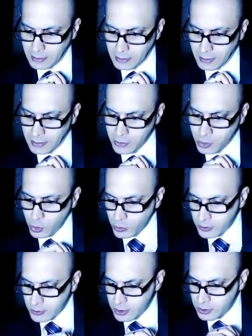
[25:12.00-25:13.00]
And
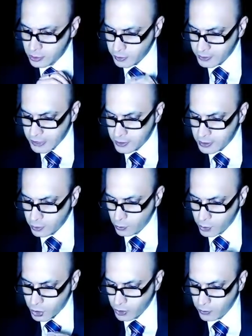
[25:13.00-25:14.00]
Dugin's
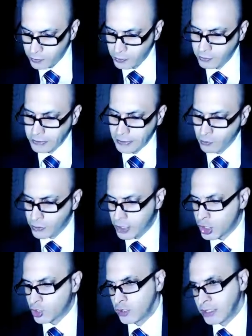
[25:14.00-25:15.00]
tentacles currently
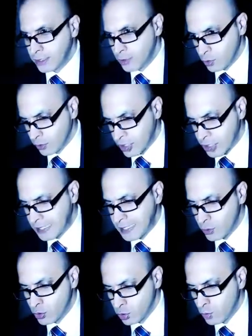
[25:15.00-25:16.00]
reach straight into the
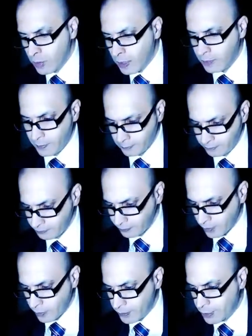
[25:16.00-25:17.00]
State Duma
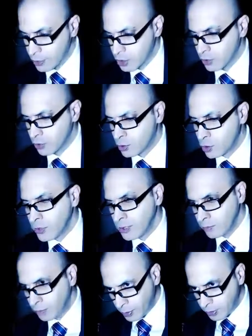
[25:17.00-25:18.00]
because
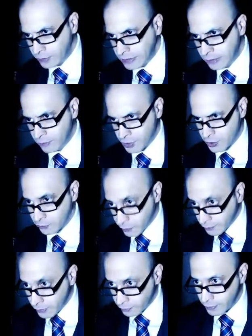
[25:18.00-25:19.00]
Dugin believes
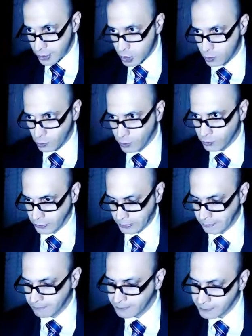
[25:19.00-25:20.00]
very, very
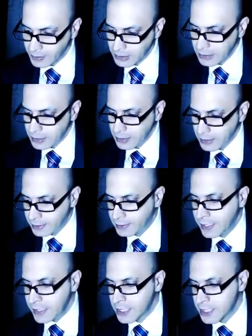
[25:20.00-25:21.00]
strongly in
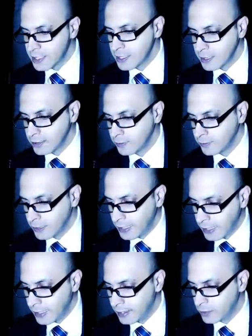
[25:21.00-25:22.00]
hastening the
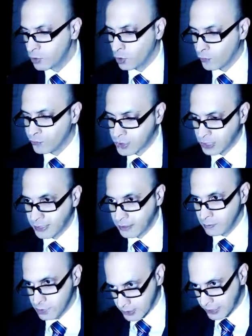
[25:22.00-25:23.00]
end of
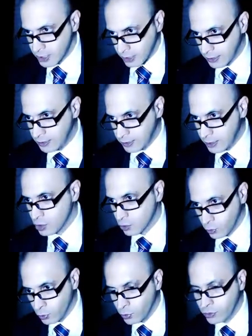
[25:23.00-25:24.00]
times. That's in his
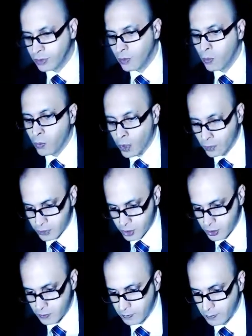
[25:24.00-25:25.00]
own words.